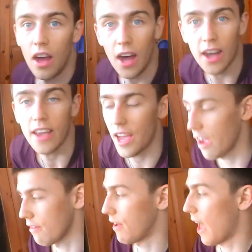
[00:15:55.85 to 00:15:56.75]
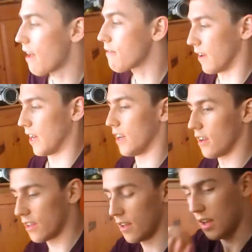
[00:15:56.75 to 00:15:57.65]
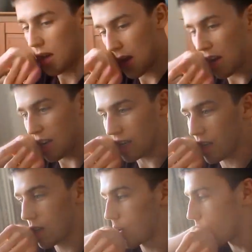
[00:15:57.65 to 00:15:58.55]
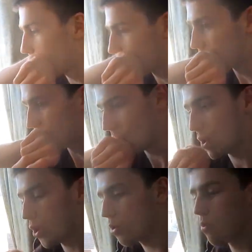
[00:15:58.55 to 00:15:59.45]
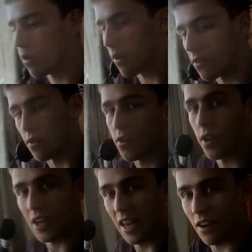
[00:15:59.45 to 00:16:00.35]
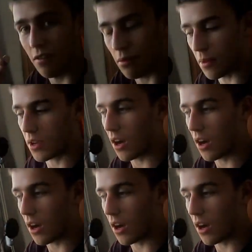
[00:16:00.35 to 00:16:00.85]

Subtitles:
I have ever had to do two runs from the